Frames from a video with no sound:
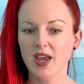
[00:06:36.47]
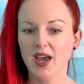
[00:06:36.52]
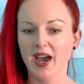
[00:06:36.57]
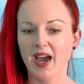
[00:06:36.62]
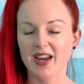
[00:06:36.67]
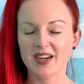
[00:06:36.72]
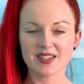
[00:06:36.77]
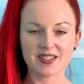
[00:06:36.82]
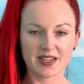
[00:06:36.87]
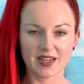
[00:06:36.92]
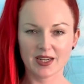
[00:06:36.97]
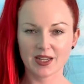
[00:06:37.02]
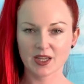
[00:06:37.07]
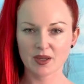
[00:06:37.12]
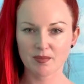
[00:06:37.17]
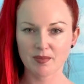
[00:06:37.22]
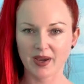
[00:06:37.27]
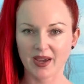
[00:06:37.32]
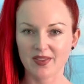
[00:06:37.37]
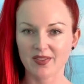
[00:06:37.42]
I just kind of
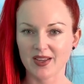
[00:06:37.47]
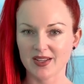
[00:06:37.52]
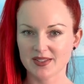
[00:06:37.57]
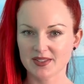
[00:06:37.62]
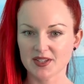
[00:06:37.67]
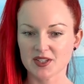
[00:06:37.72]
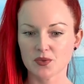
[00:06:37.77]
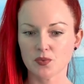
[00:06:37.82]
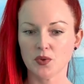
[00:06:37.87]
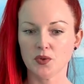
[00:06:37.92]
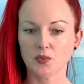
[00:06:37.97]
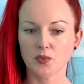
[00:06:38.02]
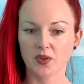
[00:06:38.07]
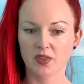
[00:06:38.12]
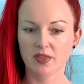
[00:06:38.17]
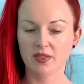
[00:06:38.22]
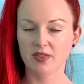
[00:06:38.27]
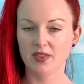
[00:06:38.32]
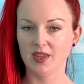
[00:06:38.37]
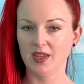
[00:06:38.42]
combined that sixth one with
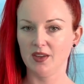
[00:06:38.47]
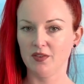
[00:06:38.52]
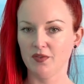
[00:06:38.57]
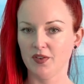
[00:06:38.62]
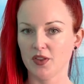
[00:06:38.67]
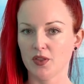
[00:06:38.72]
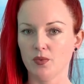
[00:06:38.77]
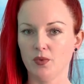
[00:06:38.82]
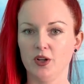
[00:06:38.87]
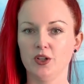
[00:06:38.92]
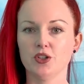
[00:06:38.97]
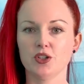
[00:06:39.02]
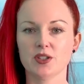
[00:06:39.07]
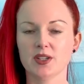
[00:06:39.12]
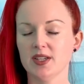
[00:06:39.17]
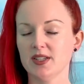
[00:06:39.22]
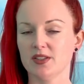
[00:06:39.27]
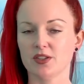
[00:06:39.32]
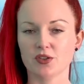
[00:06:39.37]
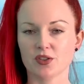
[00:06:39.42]
the fifth one just
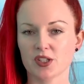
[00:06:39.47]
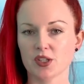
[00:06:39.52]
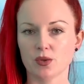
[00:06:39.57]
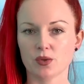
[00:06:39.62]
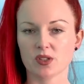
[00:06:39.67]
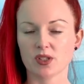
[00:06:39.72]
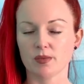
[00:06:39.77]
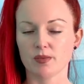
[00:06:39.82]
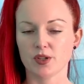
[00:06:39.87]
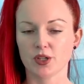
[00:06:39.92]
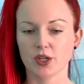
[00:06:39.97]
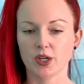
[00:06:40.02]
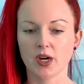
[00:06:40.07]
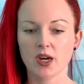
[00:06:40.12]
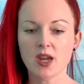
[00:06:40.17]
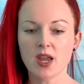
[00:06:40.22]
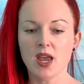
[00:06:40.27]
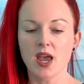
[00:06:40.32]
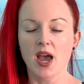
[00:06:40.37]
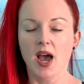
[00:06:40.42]
because they're so similar.
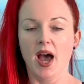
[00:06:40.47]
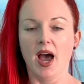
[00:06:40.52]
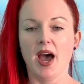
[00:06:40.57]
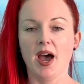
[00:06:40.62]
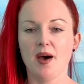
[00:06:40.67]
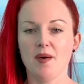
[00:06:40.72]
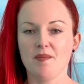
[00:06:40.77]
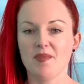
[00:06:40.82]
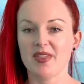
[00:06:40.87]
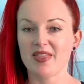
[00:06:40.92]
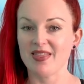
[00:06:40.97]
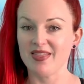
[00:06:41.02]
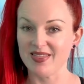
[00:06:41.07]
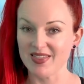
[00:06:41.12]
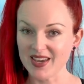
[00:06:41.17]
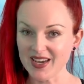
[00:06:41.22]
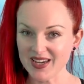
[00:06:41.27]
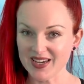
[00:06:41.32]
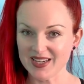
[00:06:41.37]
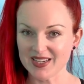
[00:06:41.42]
Um, but
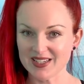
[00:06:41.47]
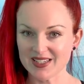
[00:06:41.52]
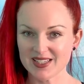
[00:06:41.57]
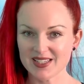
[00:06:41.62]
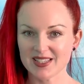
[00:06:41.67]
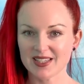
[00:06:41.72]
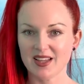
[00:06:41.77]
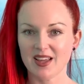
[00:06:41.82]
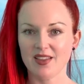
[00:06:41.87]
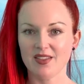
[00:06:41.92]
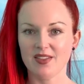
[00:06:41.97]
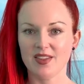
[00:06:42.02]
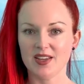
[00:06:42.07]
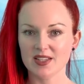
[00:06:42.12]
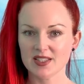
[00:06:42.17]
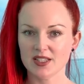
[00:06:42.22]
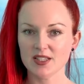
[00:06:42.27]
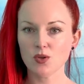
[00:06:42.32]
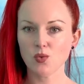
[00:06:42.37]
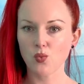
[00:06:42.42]
this, this
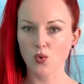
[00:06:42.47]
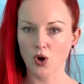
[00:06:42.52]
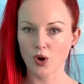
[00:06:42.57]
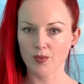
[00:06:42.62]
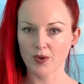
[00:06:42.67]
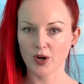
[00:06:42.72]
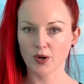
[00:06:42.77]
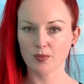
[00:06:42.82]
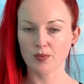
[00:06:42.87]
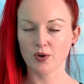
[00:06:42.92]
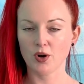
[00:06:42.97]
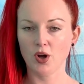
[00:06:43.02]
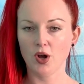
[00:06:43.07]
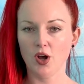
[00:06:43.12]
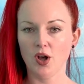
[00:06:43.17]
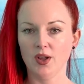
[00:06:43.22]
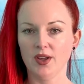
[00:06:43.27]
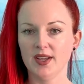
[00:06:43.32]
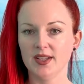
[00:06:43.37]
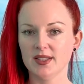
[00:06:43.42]
is a Walmart
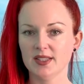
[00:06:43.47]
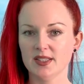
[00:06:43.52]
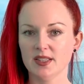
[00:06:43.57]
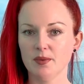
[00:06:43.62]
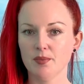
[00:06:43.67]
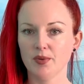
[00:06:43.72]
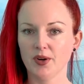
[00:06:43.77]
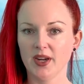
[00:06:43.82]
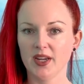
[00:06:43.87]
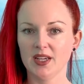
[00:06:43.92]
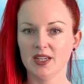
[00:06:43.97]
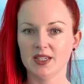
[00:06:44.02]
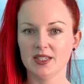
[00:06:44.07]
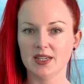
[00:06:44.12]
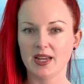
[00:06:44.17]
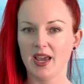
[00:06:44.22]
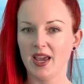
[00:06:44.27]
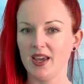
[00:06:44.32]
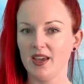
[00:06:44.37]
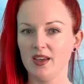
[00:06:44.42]
bra. It's the brand
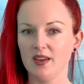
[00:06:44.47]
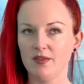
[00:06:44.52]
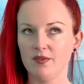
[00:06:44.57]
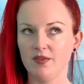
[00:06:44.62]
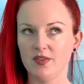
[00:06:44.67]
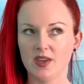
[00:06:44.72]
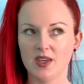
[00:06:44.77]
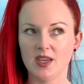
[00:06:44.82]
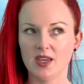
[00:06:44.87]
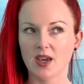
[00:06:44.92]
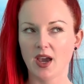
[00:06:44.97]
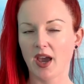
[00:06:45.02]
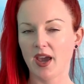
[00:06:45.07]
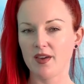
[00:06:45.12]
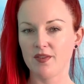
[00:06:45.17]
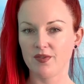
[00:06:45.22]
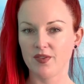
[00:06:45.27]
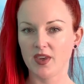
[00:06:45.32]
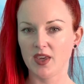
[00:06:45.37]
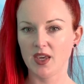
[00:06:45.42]

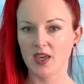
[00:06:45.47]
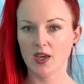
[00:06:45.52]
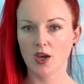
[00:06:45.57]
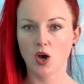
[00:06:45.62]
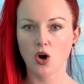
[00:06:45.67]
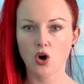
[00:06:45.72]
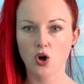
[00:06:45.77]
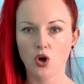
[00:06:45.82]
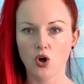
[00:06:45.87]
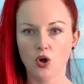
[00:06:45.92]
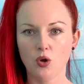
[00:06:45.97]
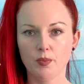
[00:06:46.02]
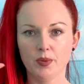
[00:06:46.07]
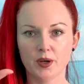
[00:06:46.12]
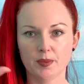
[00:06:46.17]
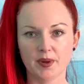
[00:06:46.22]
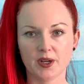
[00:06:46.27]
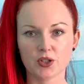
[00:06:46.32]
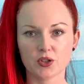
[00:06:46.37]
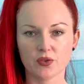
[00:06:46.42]
AVIV. I'll put a
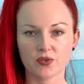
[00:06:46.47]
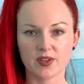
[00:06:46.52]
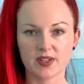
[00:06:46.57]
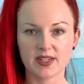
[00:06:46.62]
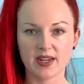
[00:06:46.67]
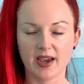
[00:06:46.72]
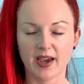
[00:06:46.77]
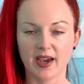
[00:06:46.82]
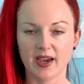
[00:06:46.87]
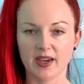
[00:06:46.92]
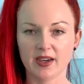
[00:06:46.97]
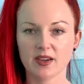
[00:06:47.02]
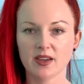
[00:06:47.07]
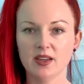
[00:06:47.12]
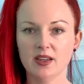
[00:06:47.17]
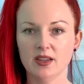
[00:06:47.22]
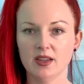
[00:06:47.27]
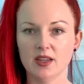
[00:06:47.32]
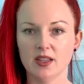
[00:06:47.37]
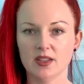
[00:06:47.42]
picture of the tag
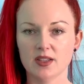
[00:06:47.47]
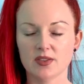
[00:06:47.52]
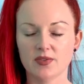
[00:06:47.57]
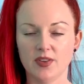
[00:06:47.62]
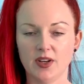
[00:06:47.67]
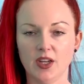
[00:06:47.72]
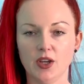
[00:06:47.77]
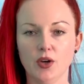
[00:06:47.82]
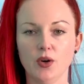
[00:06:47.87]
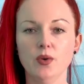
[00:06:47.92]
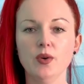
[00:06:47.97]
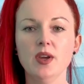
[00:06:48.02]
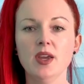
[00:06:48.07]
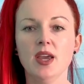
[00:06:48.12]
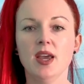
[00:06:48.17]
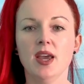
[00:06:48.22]
in this video.